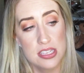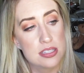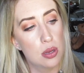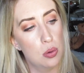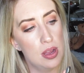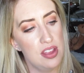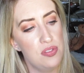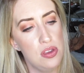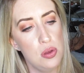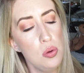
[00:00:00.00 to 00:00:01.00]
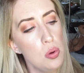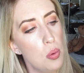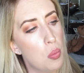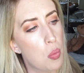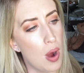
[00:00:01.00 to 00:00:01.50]
So if
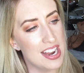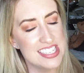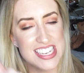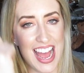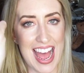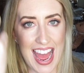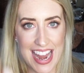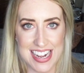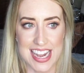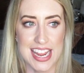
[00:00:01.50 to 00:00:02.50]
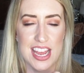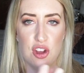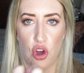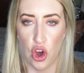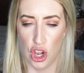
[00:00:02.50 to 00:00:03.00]
you want any
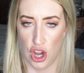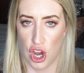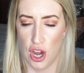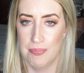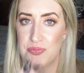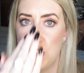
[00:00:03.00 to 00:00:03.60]
colour,